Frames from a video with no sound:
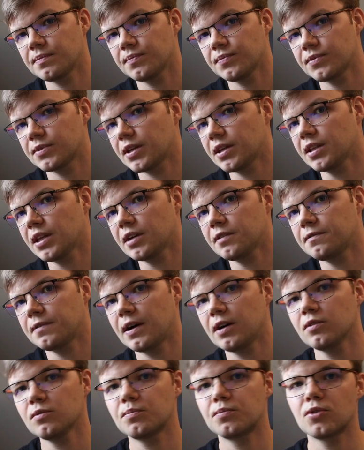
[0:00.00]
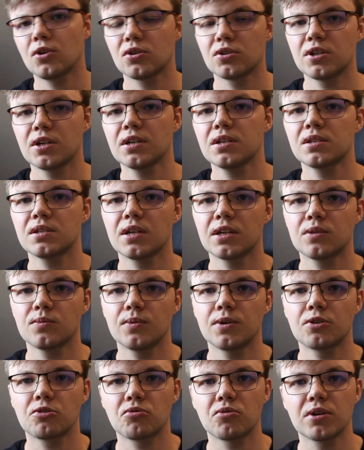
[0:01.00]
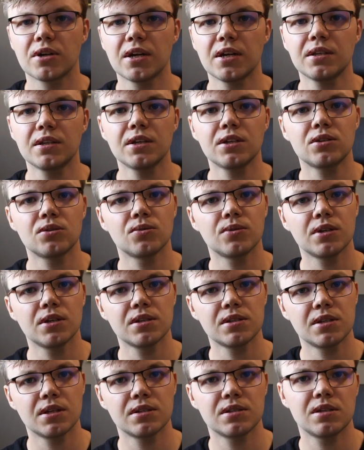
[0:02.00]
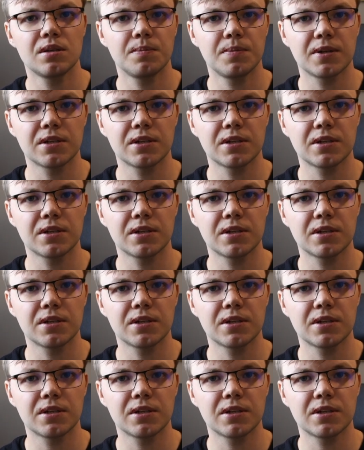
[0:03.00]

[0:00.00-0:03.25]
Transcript: Then I found projects that were created to extend C++.